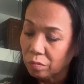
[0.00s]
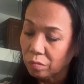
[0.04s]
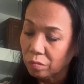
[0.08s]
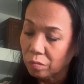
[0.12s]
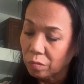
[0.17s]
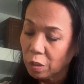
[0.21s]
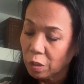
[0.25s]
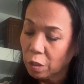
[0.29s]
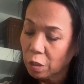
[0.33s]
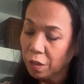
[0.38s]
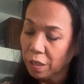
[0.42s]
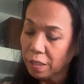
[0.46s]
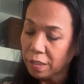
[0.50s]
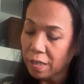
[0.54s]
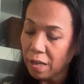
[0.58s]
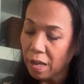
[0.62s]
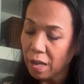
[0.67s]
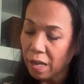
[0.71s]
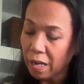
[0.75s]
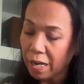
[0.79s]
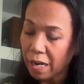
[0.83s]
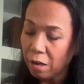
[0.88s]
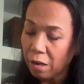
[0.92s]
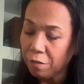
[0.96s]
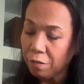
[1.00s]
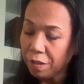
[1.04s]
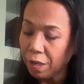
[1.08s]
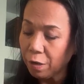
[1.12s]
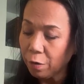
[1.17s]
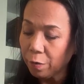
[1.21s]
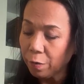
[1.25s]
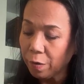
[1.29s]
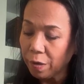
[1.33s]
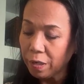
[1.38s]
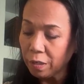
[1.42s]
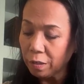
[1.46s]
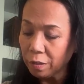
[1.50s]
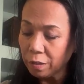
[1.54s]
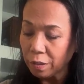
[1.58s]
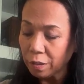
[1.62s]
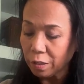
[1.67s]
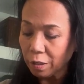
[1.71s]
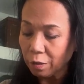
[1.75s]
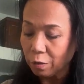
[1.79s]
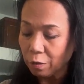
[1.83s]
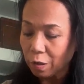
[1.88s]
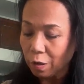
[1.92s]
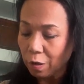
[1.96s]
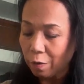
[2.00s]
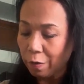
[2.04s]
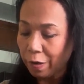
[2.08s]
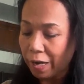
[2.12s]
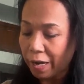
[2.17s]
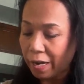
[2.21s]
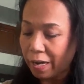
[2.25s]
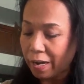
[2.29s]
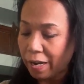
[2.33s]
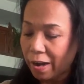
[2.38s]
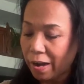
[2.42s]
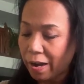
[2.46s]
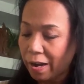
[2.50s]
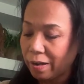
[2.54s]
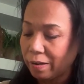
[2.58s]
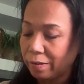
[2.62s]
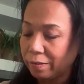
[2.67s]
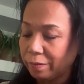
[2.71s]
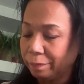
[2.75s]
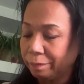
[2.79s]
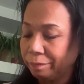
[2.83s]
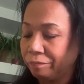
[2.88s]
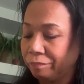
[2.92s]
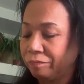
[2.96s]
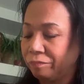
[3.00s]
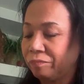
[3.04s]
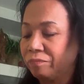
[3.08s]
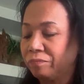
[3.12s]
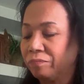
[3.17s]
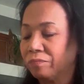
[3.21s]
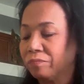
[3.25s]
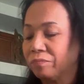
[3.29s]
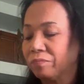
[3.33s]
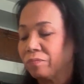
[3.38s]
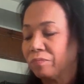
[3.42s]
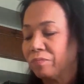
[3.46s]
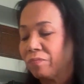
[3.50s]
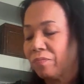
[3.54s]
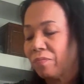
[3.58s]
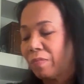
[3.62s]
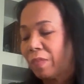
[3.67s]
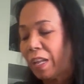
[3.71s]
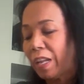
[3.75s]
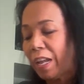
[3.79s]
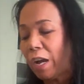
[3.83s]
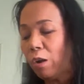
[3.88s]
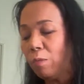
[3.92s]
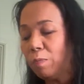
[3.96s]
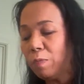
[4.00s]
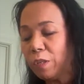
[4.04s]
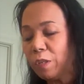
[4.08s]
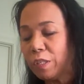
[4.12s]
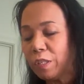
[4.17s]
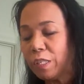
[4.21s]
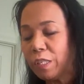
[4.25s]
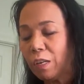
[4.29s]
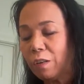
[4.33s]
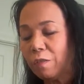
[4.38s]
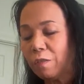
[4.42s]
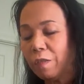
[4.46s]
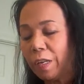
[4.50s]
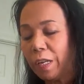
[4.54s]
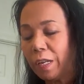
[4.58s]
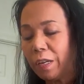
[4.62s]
So these are healthy oils. So go ahead and help yourself with it.